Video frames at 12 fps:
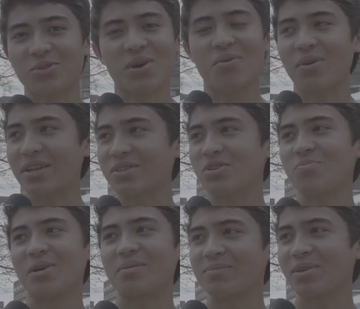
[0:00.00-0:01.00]
the way I wanted to,
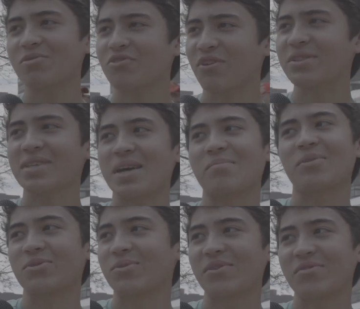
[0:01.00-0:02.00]
but it was a fun time. It
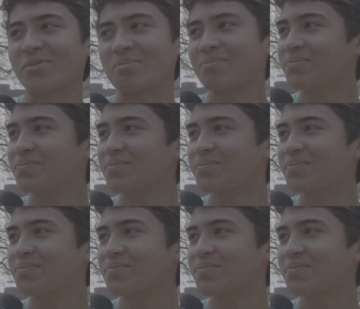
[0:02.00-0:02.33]
was really fun.